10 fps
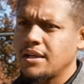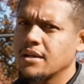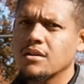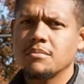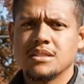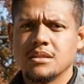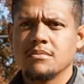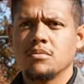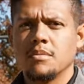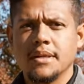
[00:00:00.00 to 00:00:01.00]
here, it'd be
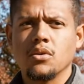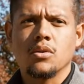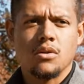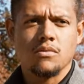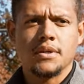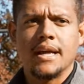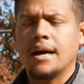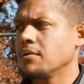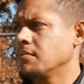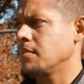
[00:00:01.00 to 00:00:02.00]
something we'd be going over
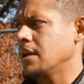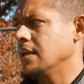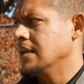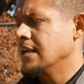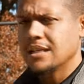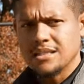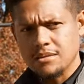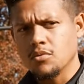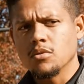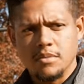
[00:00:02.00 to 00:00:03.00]
now. But it's
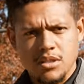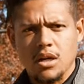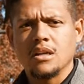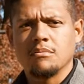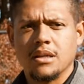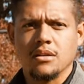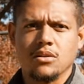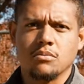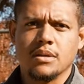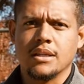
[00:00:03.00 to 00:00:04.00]
something we're gonna be talking about a
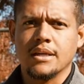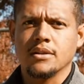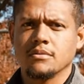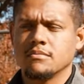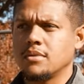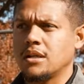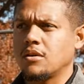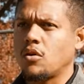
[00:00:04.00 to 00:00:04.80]
little bit later. But